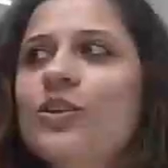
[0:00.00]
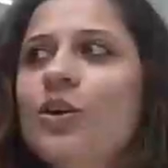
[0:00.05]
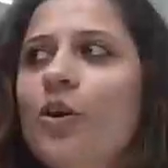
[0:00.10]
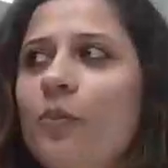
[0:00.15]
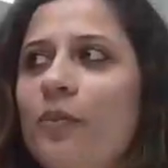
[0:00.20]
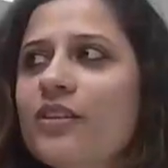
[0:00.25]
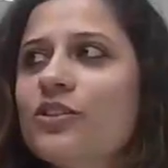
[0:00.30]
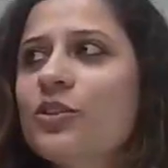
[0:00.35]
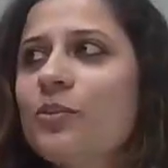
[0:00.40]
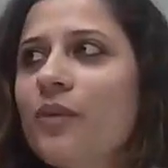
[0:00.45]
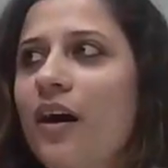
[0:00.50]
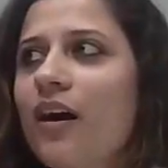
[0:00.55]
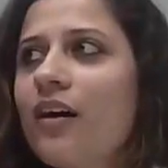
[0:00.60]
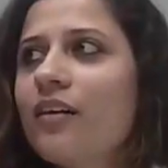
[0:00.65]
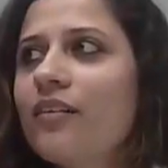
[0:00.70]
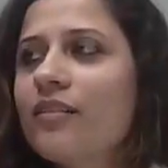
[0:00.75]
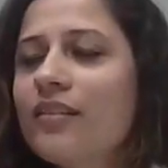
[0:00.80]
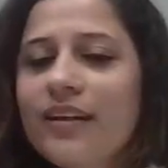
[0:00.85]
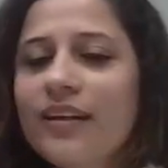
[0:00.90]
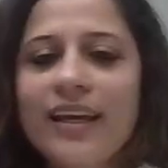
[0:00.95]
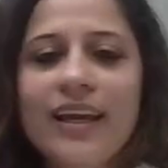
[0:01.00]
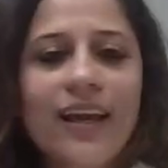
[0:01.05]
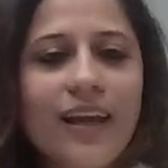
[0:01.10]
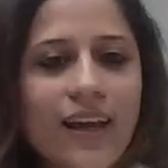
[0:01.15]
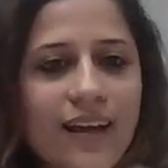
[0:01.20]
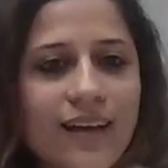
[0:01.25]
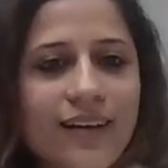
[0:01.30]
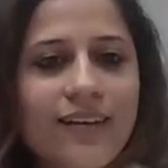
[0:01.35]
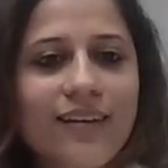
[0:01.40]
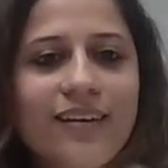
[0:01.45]
much about the
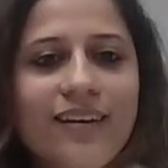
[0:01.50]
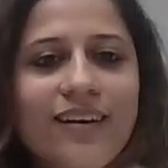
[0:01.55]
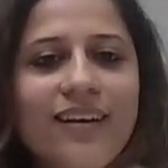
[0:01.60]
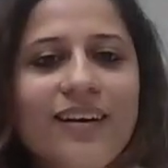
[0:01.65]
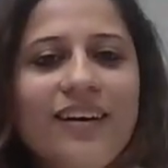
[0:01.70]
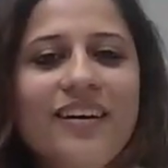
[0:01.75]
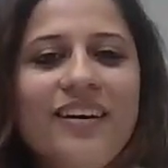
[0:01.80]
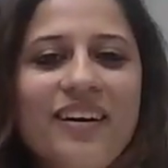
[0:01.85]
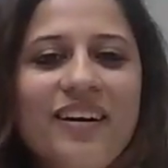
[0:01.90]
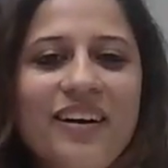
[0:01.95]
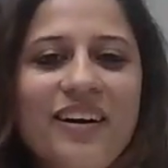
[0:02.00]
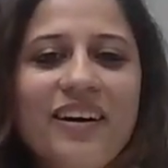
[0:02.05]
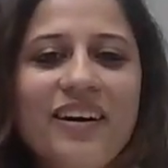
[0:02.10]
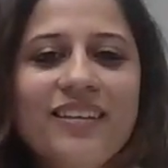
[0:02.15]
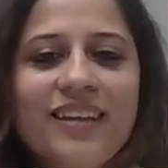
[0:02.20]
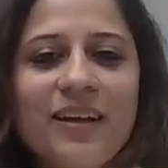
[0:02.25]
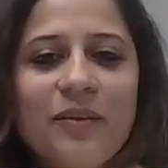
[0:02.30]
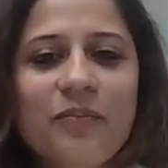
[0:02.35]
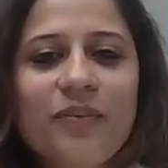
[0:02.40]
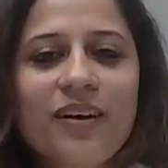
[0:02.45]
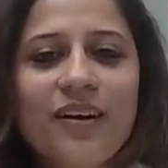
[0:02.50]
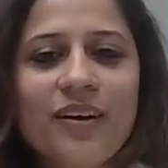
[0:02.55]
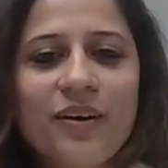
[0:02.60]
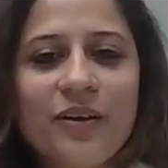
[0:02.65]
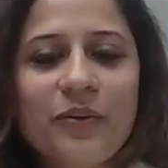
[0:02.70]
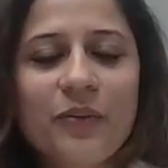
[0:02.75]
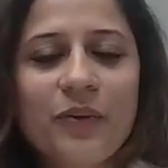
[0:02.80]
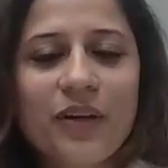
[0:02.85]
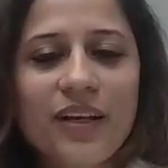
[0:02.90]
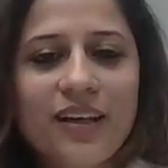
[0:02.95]
hate that
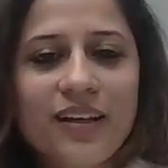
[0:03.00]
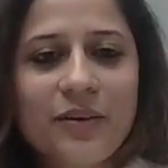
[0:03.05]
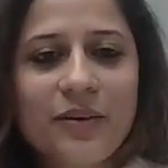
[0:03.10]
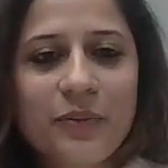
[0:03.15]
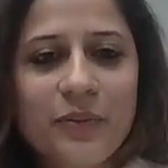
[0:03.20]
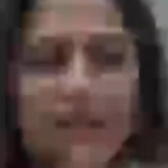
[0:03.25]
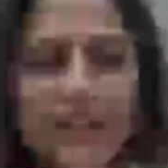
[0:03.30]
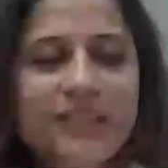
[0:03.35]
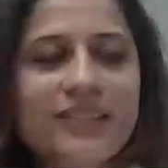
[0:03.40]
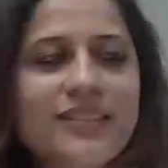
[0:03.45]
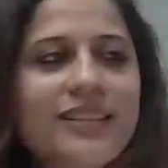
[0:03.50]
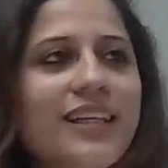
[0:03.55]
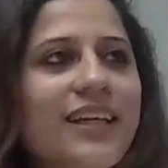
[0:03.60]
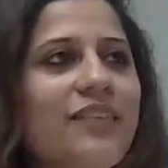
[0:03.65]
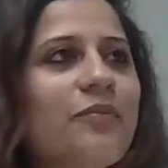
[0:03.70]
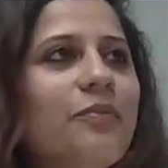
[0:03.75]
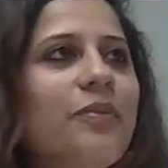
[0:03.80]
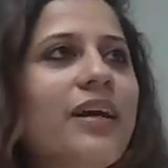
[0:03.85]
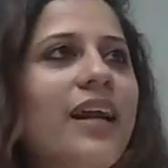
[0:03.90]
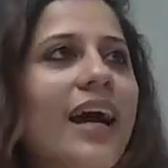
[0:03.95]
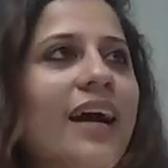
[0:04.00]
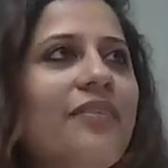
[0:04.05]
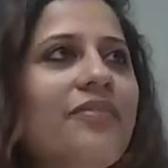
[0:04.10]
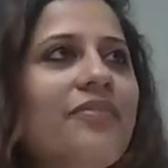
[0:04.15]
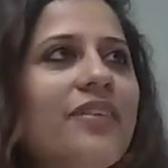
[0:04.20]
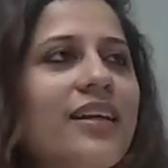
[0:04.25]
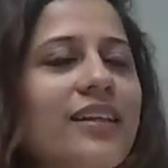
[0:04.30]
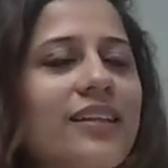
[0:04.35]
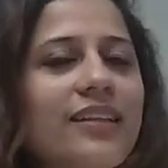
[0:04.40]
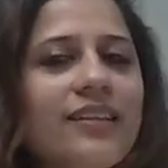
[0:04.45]
we receive, but I
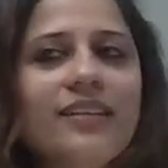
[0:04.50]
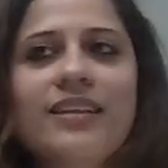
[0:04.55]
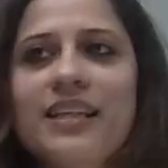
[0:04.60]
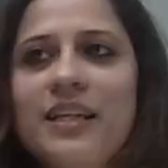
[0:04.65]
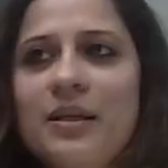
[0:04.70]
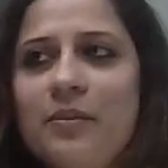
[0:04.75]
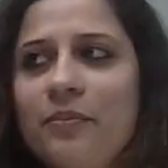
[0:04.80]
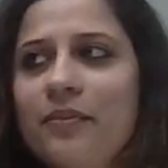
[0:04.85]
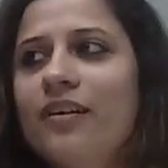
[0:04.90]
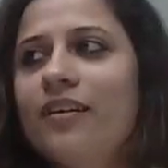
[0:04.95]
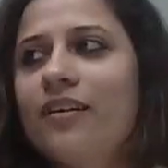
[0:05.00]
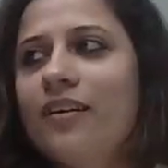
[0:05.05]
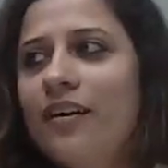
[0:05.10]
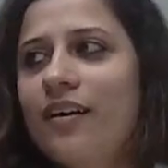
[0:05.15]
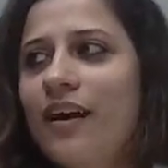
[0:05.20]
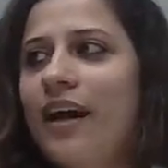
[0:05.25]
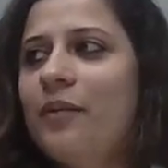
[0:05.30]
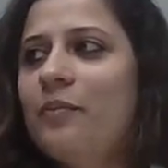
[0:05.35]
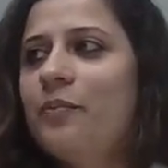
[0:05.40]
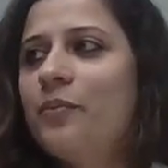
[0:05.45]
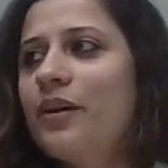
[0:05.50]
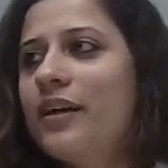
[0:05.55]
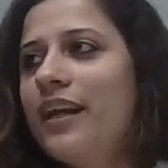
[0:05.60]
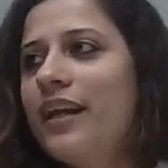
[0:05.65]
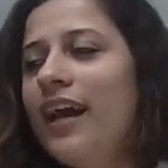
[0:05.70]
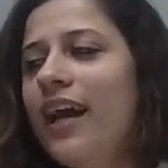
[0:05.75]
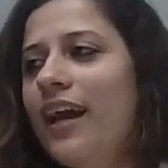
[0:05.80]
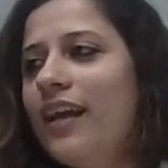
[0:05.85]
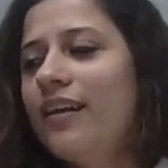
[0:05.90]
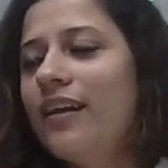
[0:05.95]
feel the team at
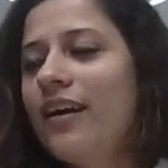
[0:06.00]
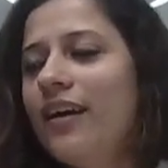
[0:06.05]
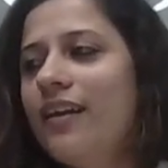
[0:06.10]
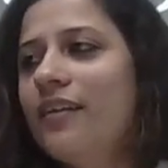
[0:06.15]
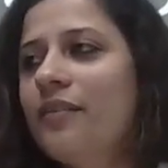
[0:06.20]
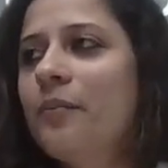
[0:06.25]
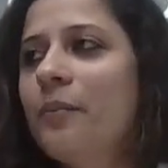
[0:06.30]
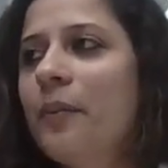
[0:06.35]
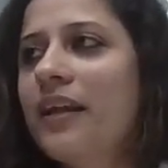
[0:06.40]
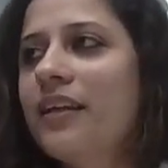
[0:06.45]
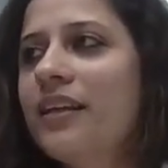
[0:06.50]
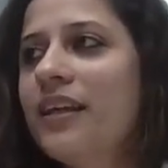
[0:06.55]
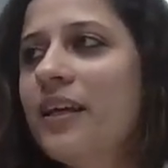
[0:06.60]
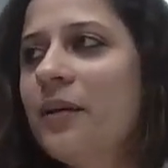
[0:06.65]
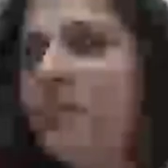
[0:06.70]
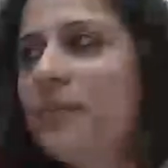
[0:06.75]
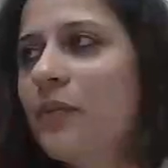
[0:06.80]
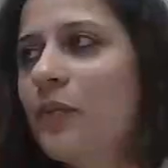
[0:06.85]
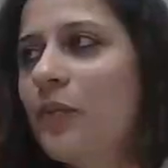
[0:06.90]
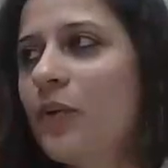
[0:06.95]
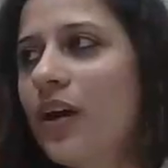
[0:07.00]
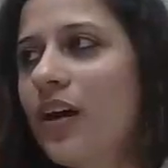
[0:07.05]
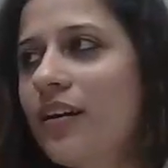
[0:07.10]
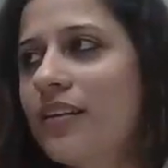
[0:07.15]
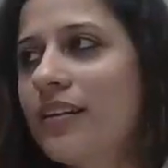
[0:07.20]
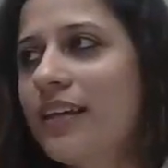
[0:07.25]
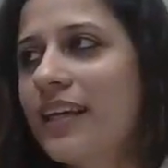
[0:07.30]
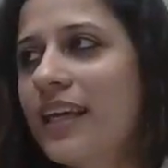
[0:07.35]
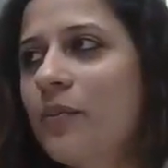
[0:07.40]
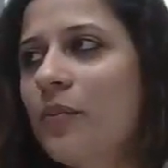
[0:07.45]
Burnett and my team,
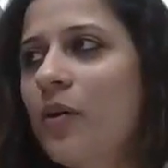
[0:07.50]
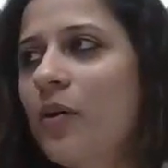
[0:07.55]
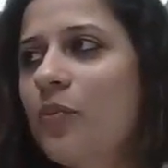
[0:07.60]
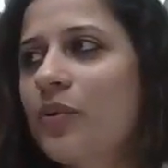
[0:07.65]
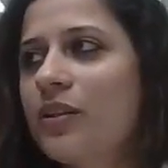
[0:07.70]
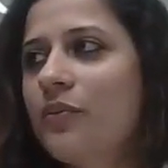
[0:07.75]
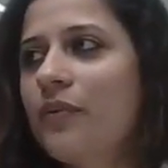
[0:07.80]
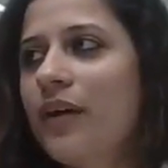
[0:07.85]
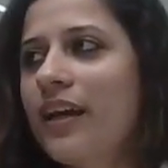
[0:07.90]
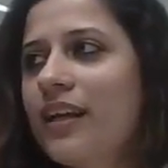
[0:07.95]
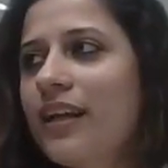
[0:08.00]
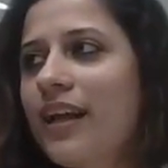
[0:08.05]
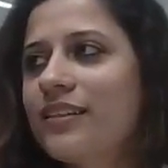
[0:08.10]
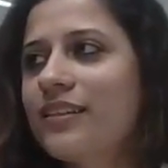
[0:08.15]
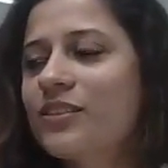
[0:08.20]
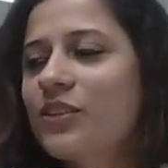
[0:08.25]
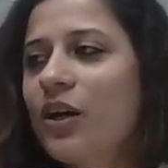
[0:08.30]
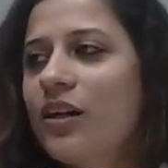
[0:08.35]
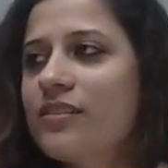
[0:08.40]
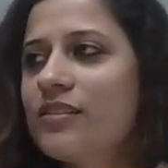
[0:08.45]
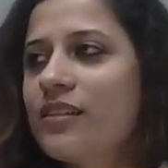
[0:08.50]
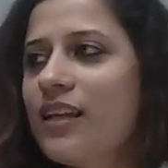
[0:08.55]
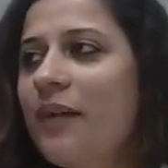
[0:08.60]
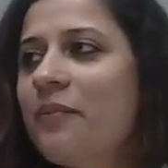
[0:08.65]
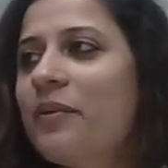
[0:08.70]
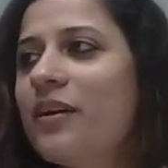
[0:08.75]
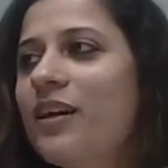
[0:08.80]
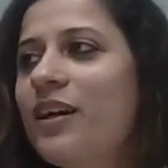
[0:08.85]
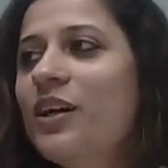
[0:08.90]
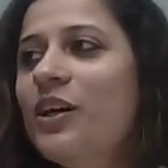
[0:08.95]
they came up with a very nice
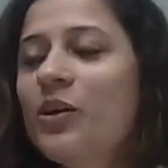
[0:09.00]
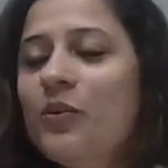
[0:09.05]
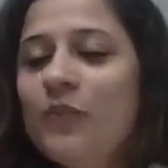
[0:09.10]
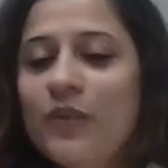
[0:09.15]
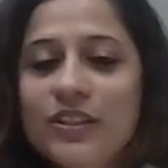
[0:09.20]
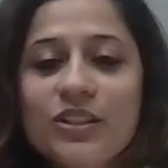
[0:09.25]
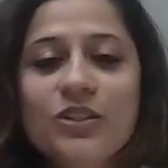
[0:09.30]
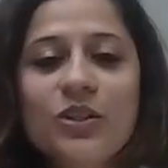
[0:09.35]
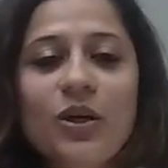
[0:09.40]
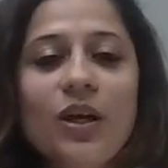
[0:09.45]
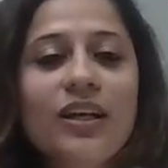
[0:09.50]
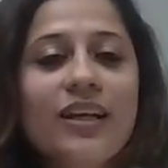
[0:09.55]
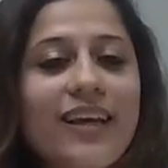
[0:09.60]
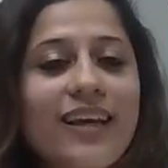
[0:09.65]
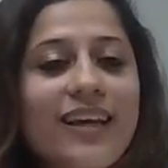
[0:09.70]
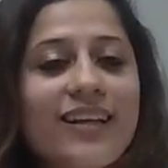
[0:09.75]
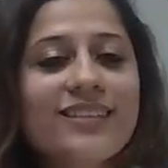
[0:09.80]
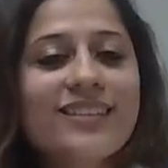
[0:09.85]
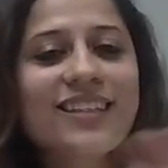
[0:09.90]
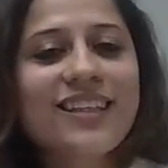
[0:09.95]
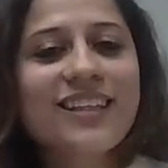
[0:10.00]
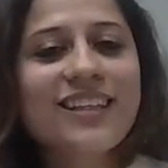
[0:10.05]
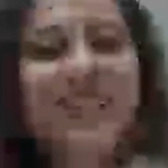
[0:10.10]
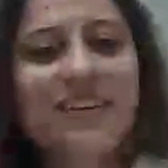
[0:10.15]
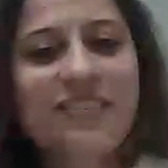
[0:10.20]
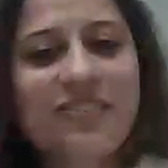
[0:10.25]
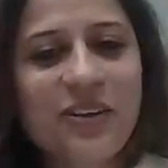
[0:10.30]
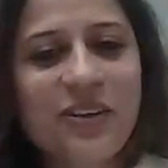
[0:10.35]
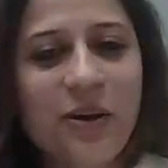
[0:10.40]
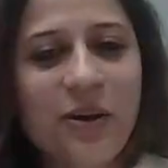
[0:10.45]
concept which is called Lays Ki
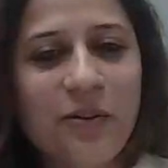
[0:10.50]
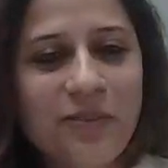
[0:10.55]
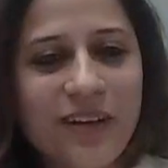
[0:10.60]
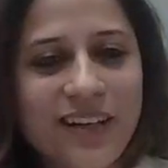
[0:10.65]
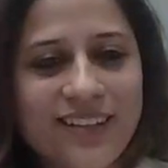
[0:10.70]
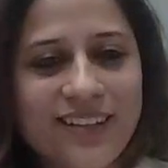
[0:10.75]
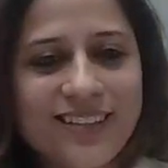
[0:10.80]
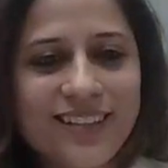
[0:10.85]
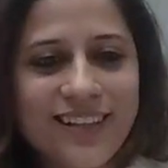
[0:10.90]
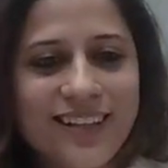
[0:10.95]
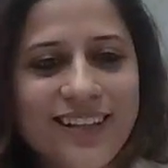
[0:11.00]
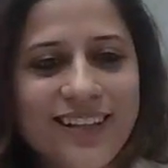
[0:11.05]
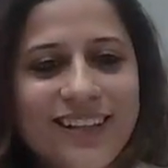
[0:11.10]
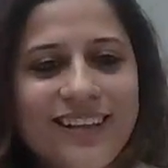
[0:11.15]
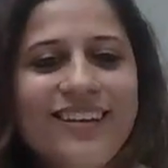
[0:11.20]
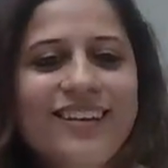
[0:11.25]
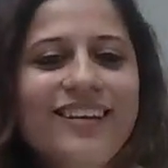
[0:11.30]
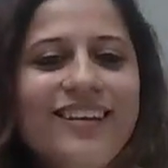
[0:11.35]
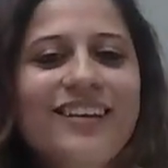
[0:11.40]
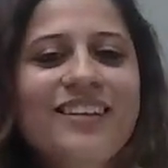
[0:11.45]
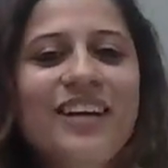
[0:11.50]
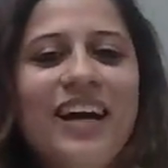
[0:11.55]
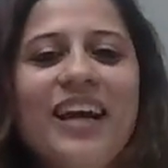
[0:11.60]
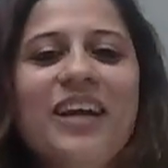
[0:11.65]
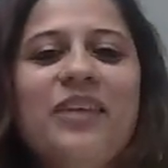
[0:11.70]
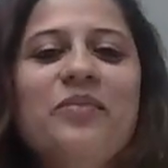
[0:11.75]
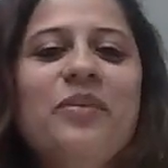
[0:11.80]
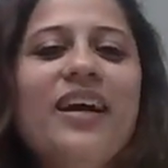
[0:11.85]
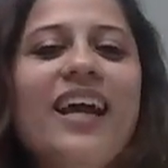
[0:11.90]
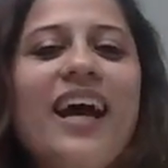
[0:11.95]
Love Commentary,
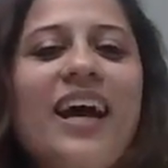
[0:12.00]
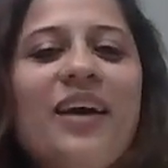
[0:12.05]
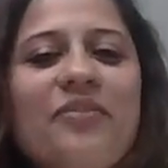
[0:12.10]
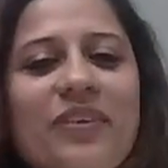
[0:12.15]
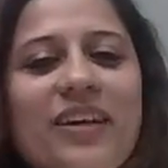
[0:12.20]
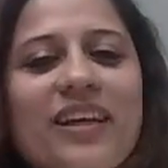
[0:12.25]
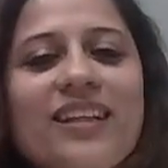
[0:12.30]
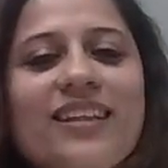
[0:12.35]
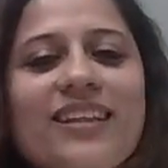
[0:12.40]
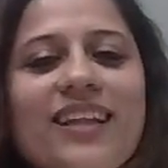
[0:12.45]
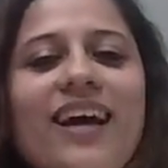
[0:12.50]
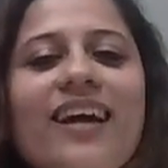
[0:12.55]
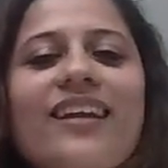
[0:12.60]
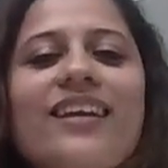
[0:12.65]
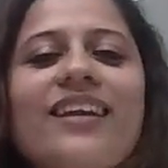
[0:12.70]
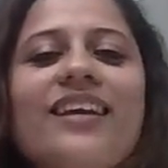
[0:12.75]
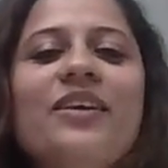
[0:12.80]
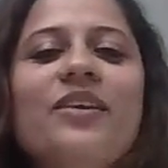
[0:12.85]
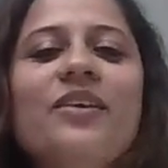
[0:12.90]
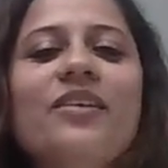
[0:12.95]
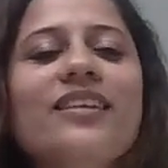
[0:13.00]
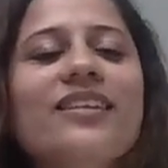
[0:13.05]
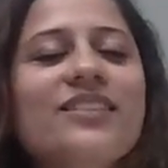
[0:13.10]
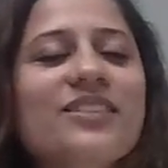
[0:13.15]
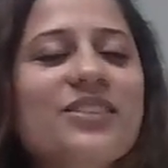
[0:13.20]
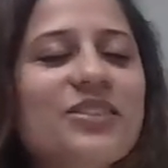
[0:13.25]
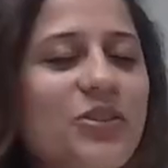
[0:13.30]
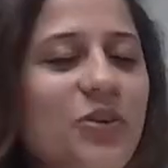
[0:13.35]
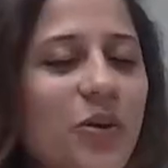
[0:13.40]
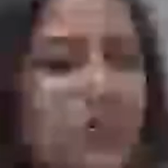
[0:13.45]
right? Where I feel that
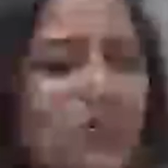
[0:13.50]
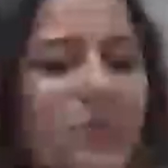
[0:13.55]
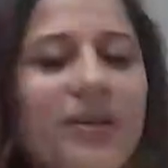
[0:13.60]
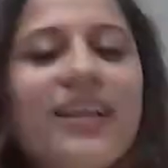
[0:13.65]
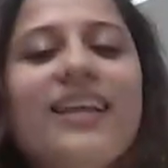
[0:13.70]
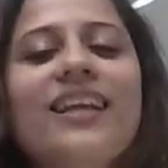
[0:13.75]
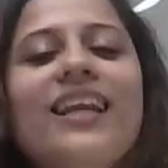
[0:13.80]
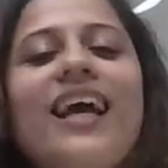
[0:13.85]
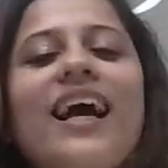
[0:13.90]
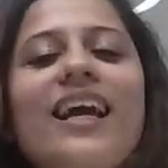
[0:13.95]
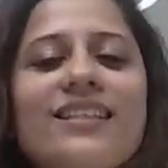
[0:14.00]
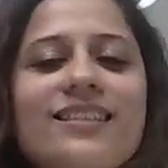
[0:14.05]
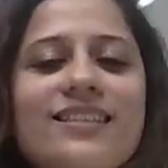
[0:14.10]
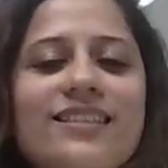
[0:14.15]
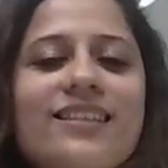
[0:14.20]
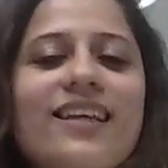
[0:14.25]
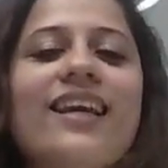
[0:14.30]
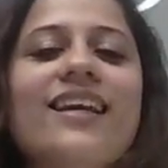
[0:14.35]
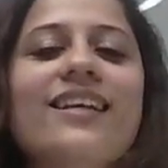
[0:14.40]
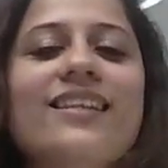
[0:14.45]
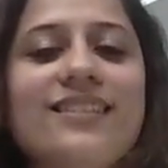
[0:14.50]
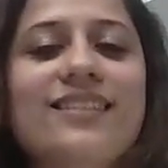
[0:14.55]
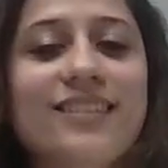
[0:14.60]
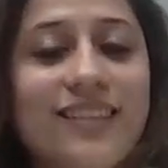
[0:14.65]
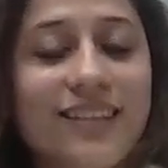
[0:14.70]
there's so many nice things